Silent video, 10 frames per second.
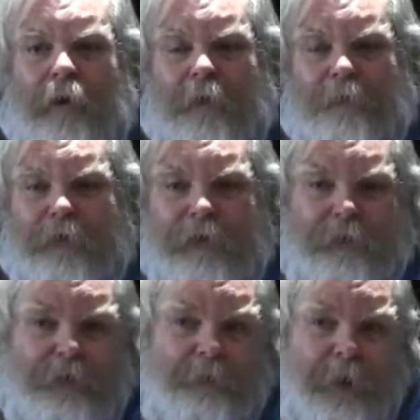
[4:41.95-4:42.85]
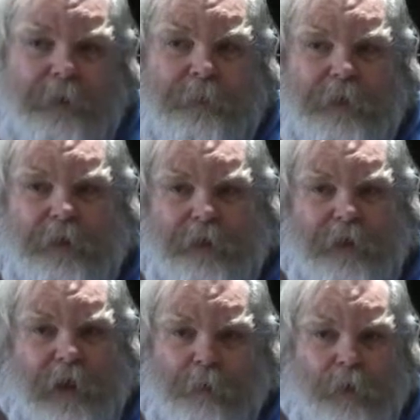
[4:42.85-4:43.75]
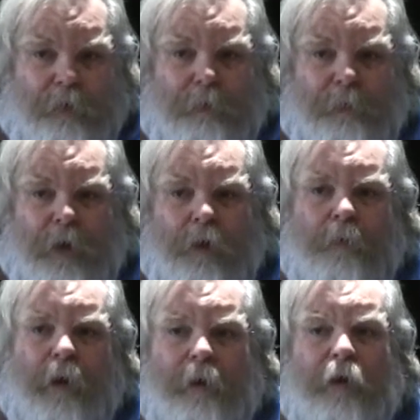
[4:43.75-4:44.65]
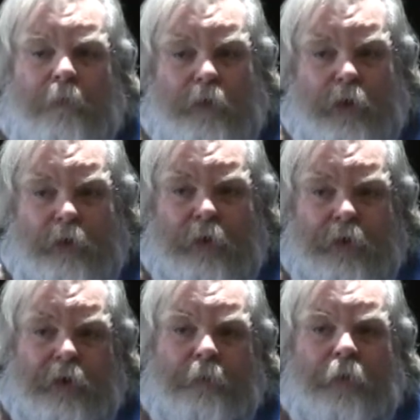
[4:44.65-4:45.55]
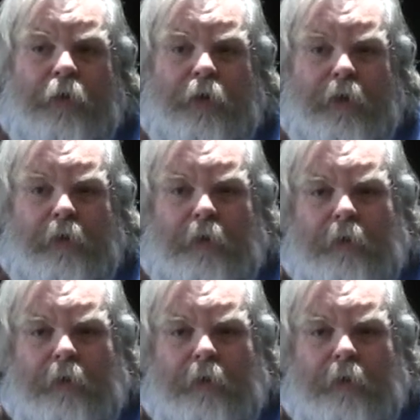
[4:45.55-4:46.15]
And if you disrespect me, then you're not welcome to my home. I'll come to you and the community.